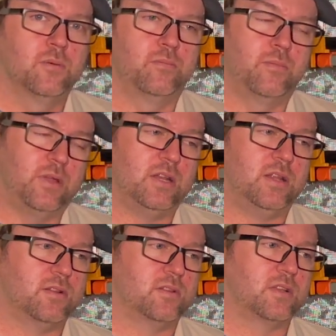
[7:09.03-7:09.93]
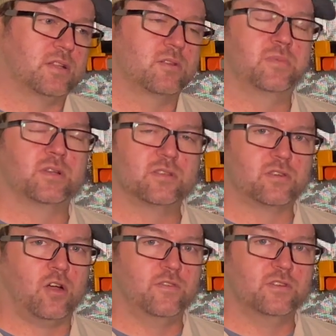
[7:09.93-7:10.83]
meaning to get the biggest
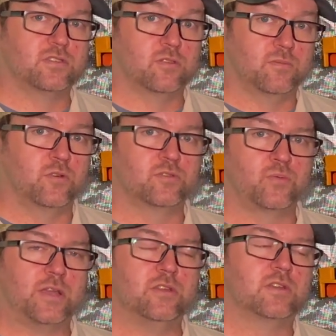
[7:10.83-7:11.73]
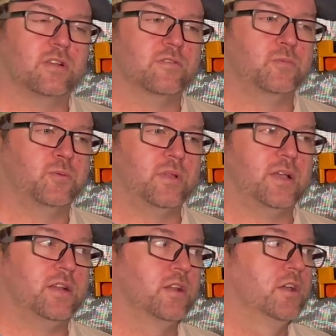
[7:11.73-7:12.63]
harvest or the most weight you can from your
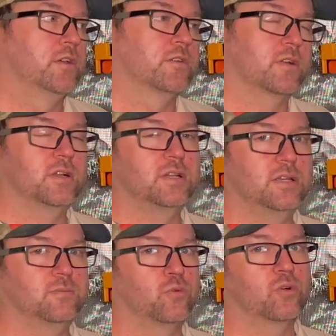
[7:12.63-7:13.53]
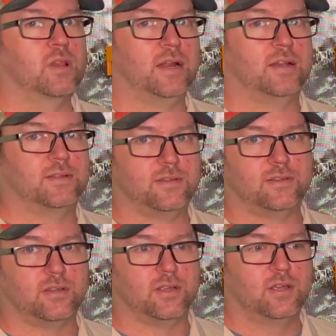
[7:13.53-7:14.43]
plant, you're going to need more light
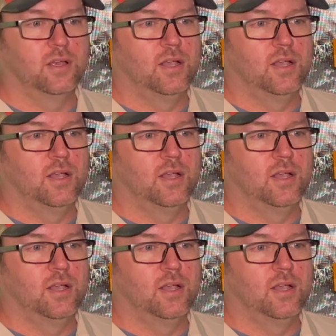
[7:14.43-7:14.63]
intensity.